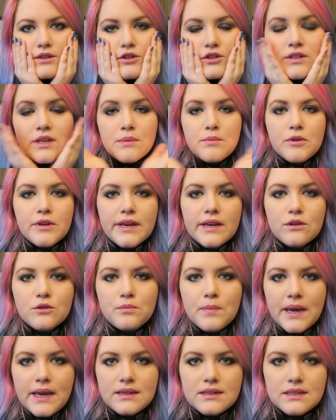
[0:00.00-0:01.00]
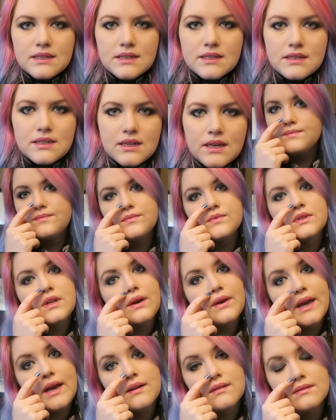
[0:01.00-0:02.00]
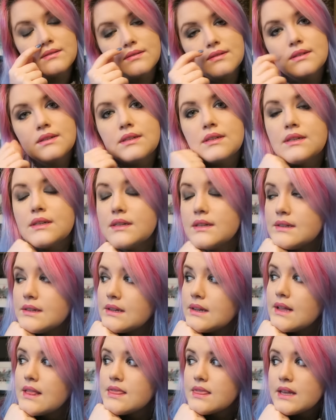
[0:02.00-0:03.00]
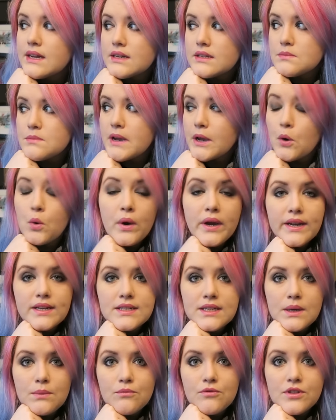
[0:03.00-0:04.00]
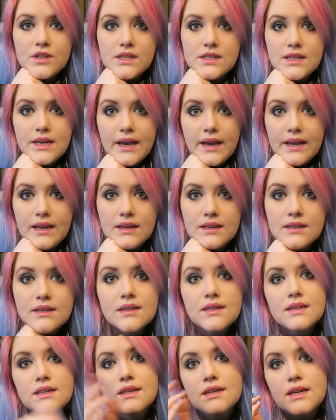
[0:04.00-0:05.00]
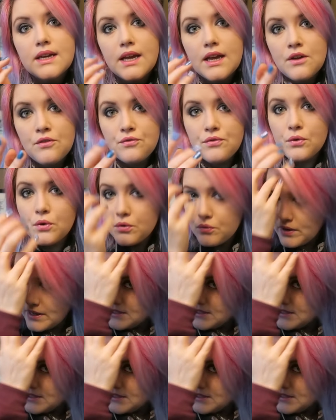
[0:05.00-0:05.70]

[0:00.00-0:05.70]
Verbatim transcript: Just keep your nails painted. So yeah, that is my quick tip for the day. If your